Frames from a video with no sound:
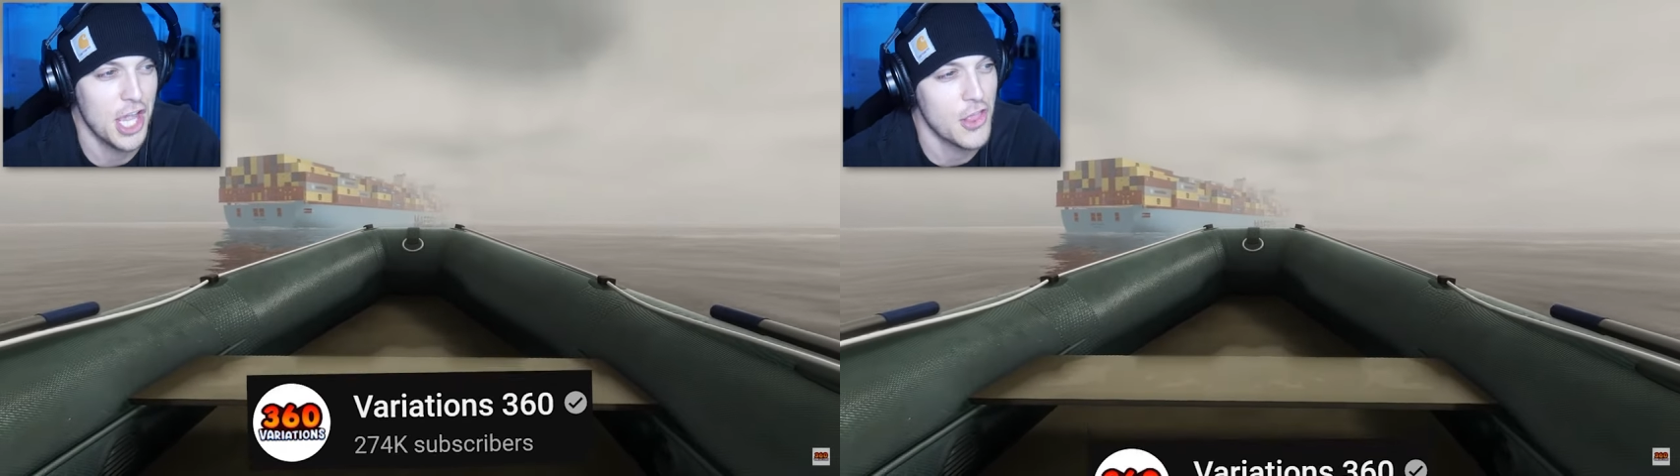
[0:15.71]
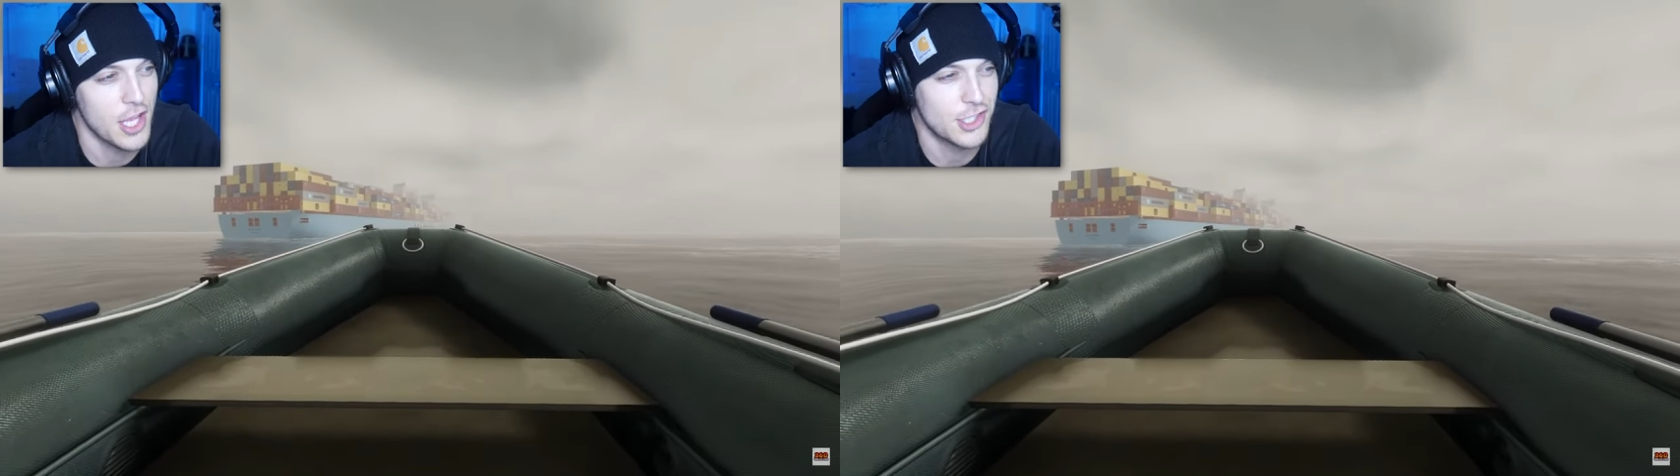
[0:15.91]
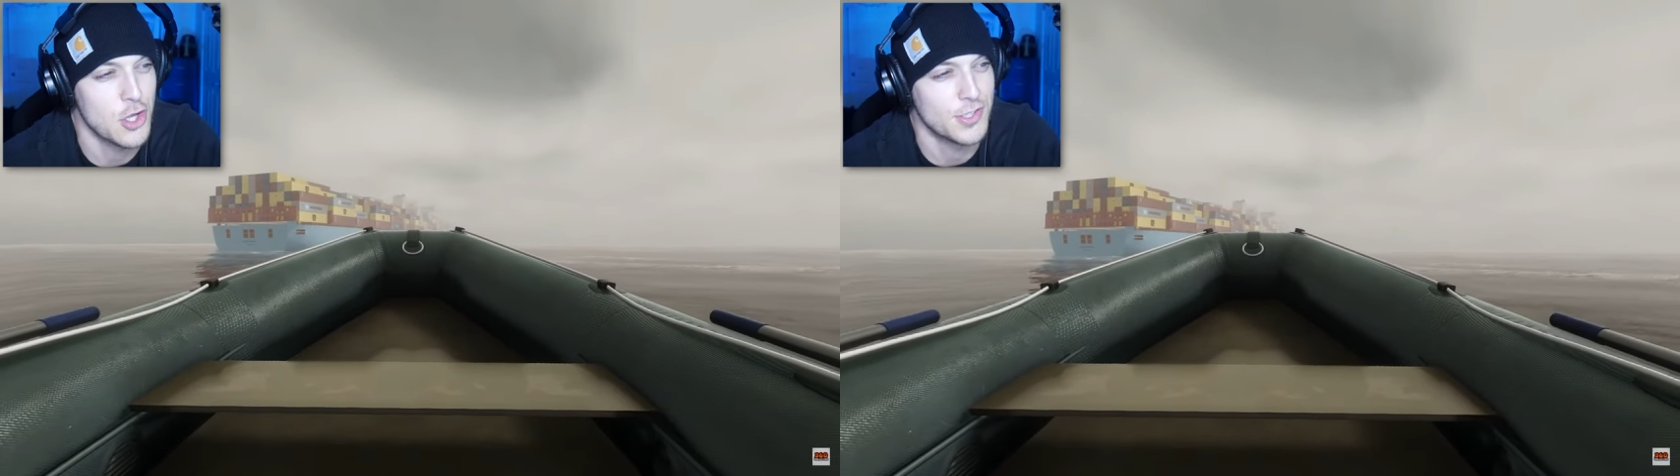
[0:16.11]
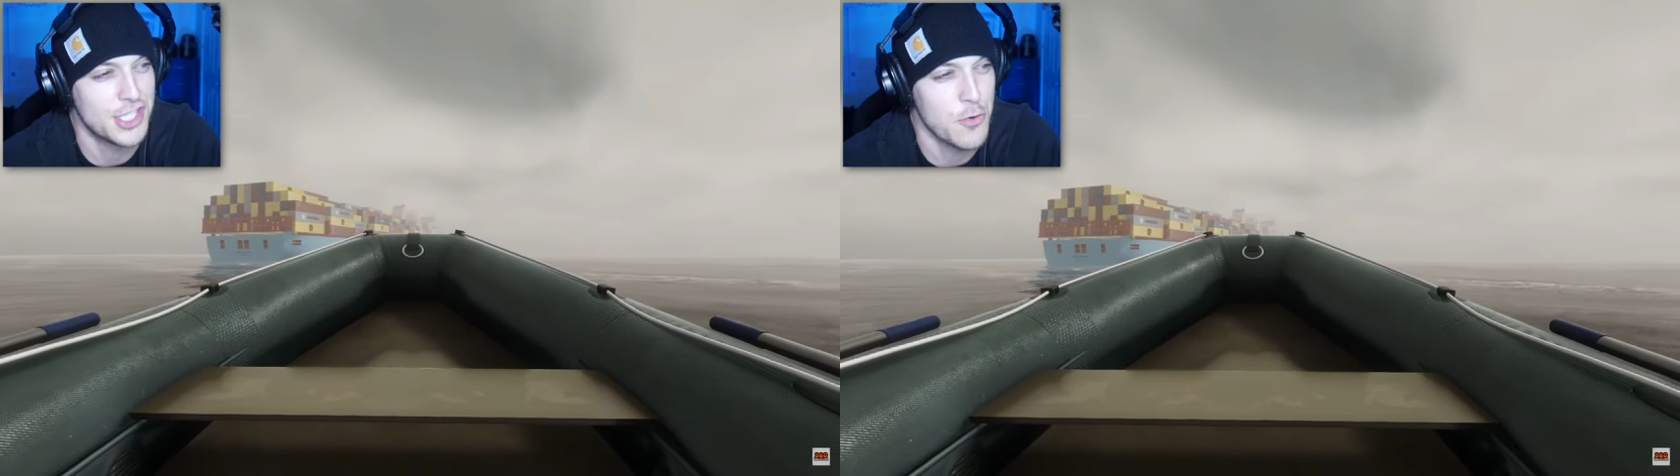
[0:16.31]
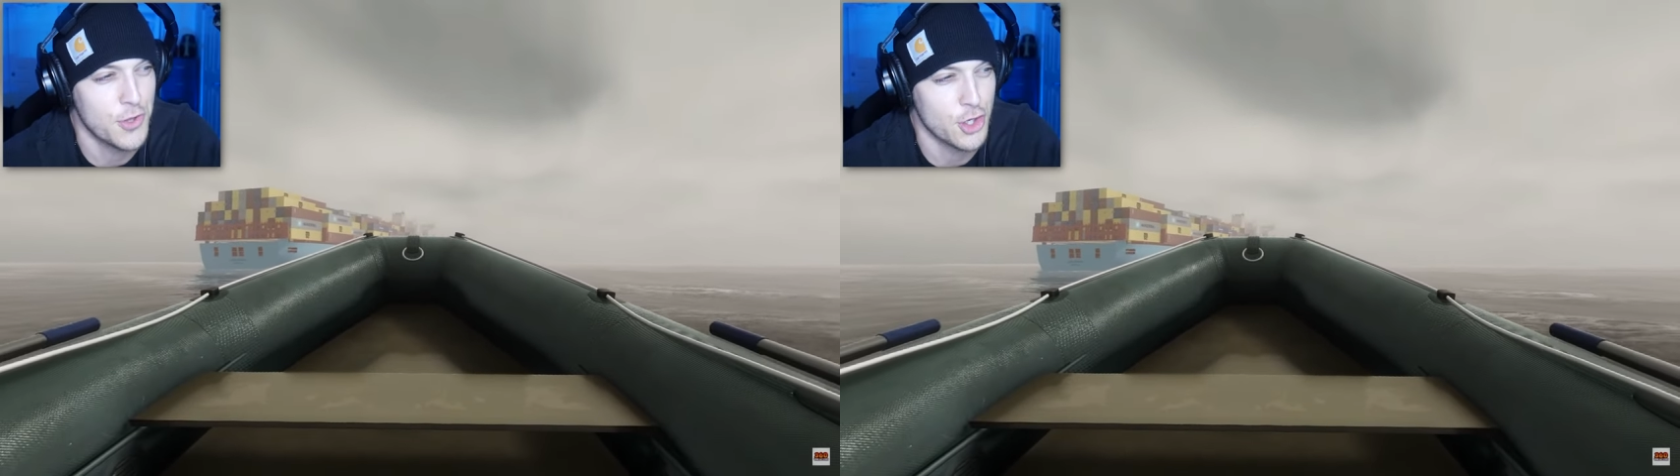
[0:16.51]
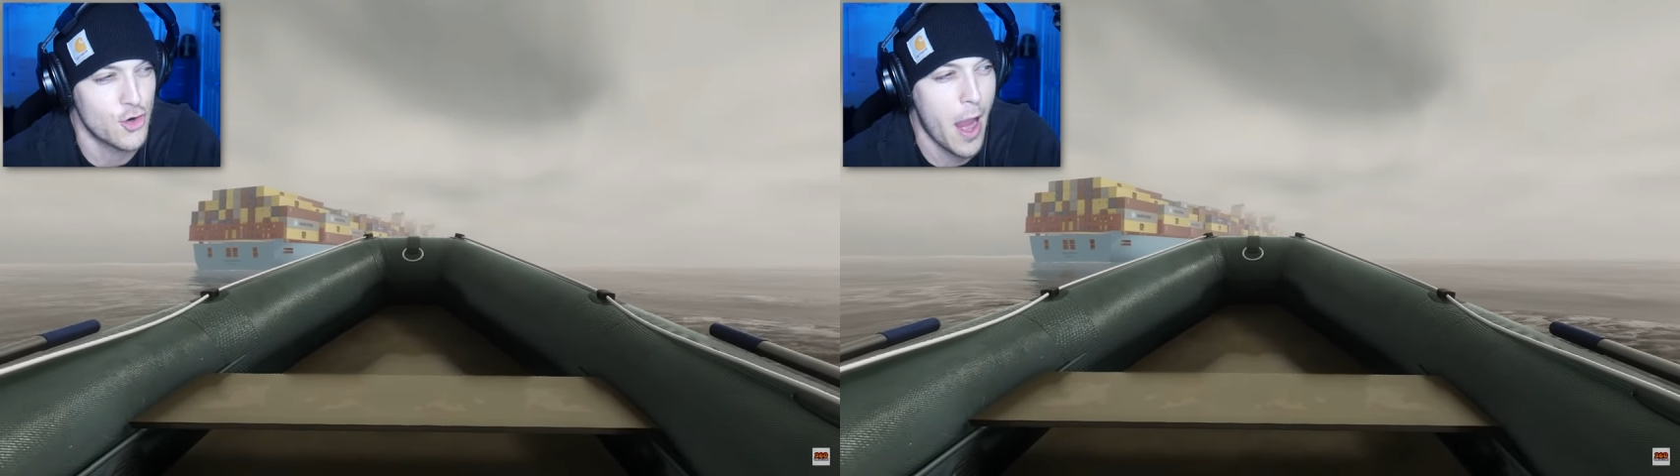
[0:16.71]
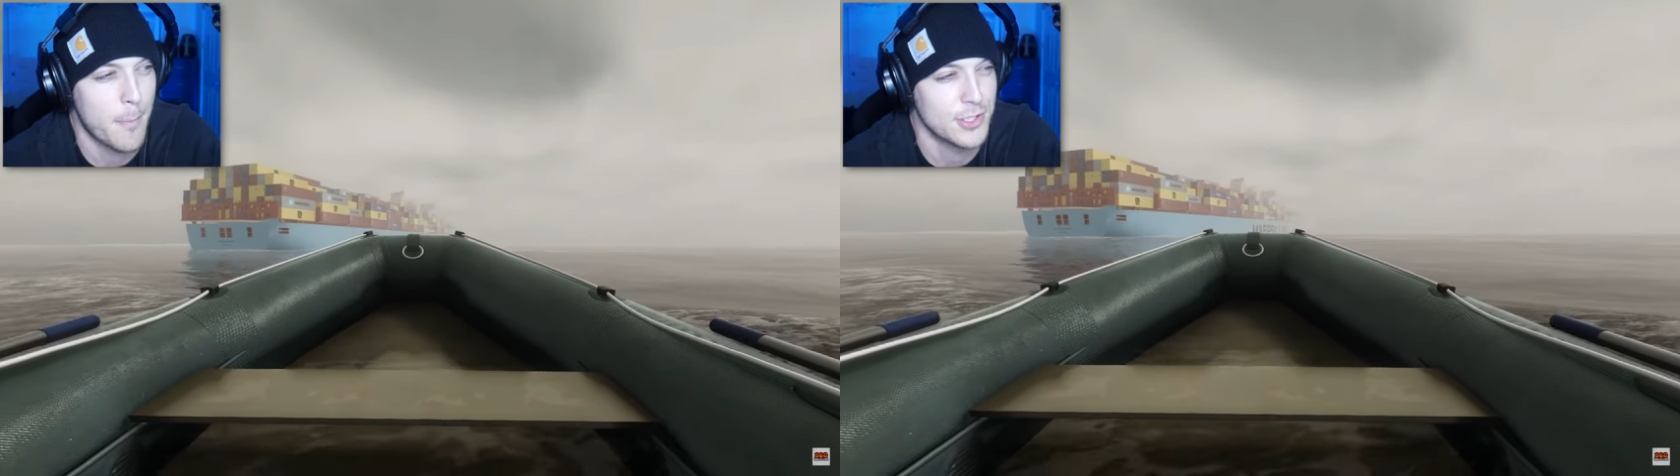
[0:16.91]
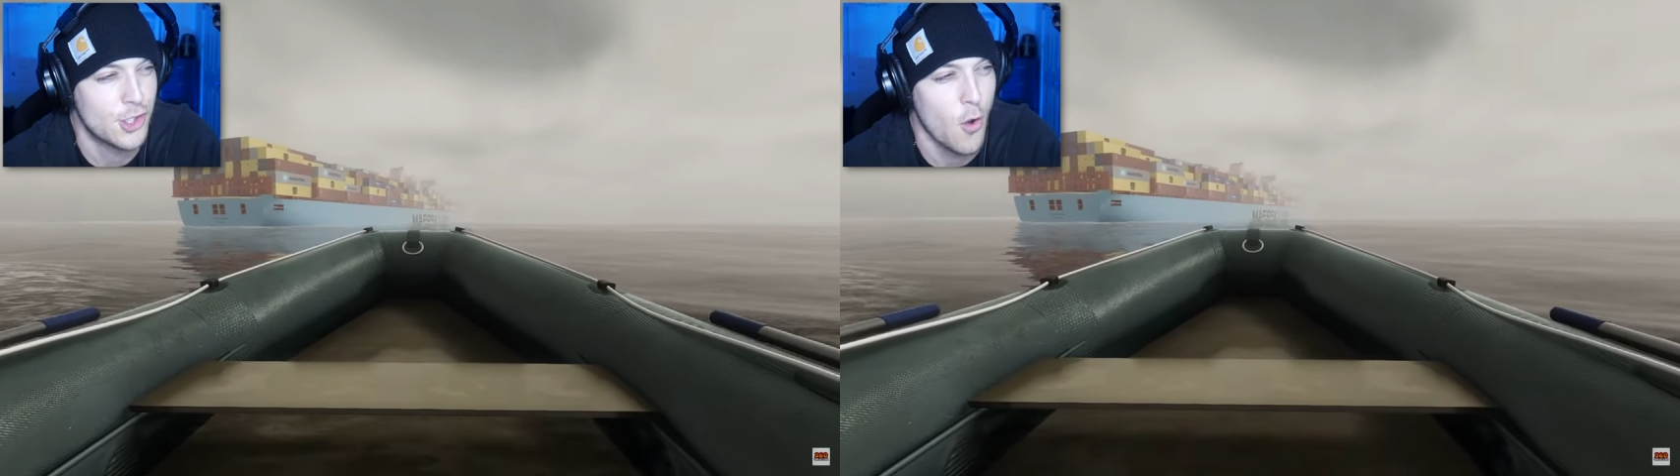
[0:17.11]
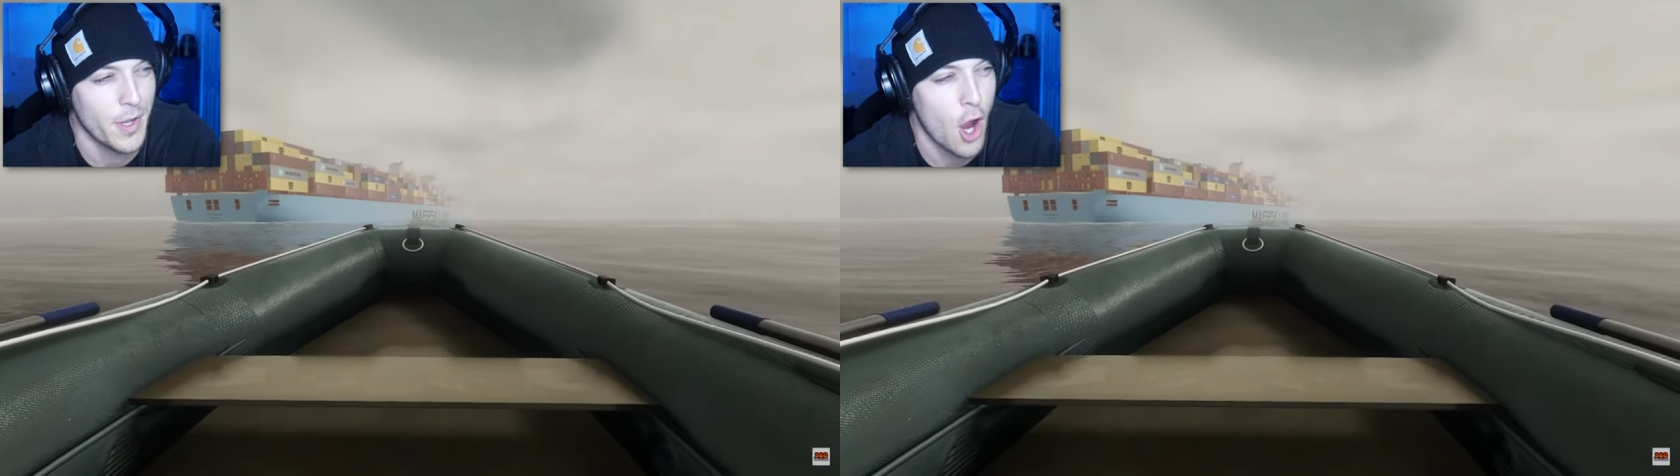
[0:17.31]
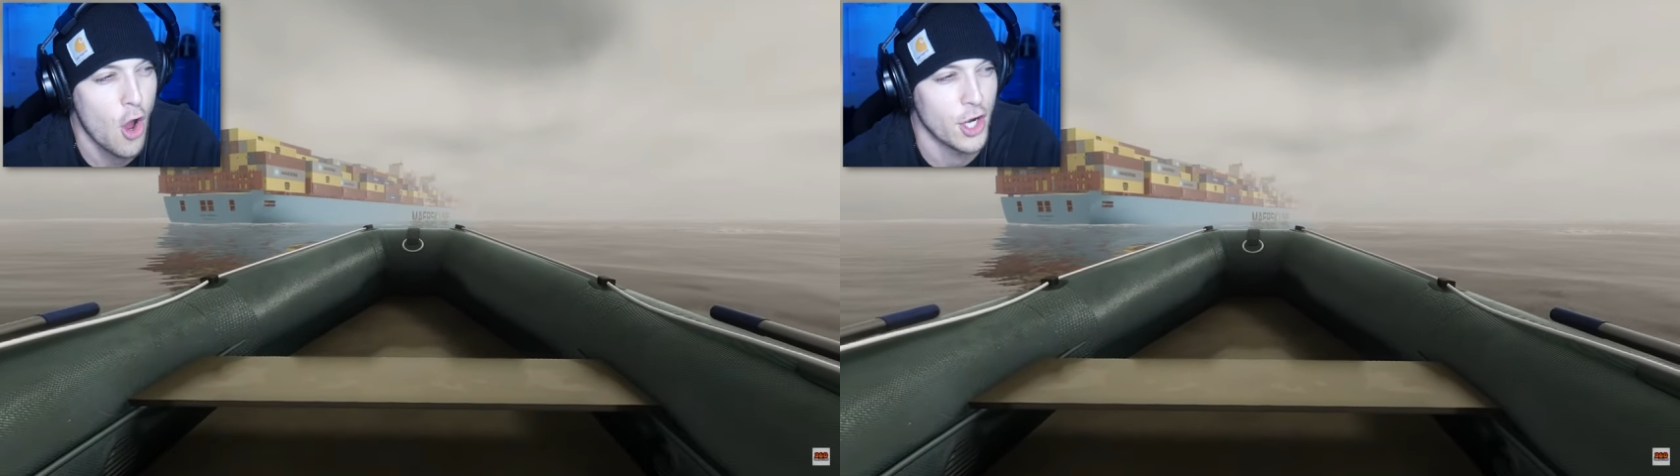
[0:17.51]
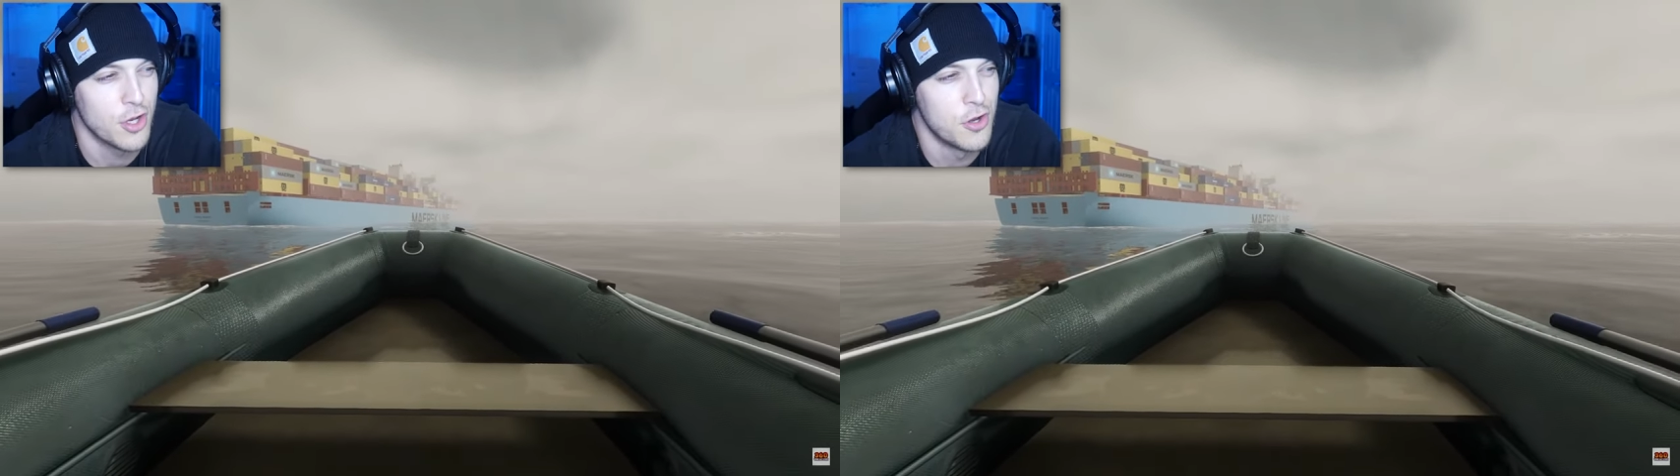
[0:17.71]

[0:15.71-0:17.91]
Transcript: and let's go see what the crap is going on.